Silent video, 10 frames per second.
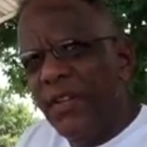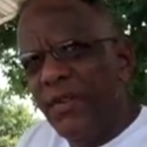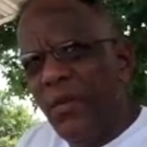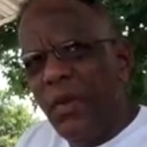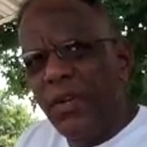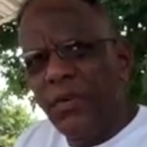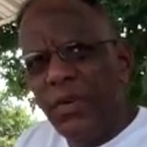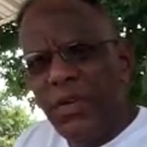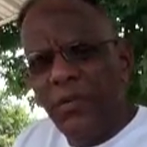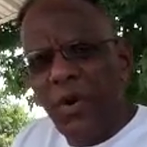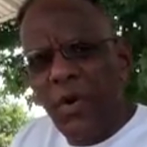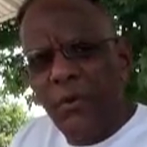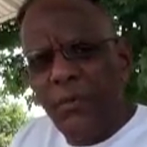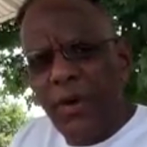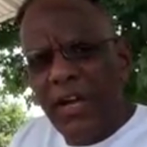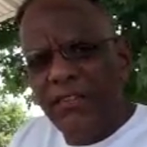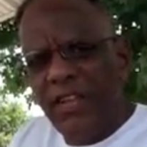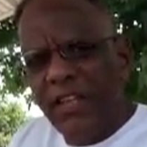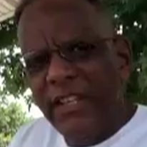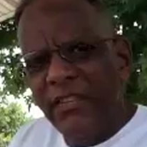the Wintergreen Road
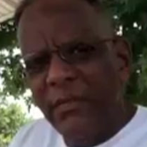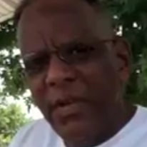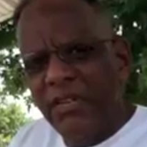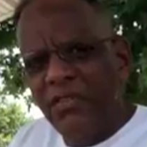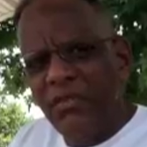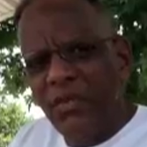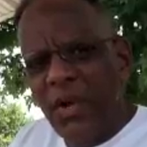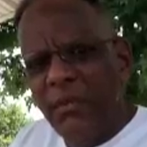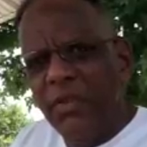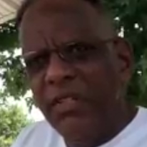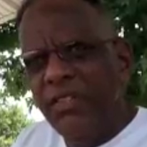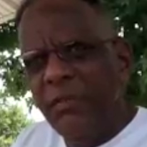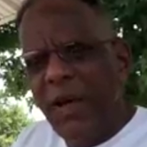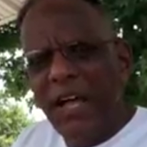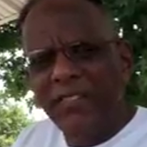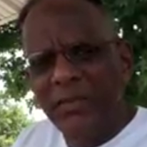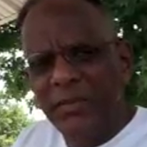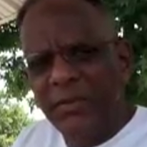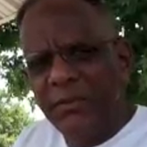project as much trouble as possible.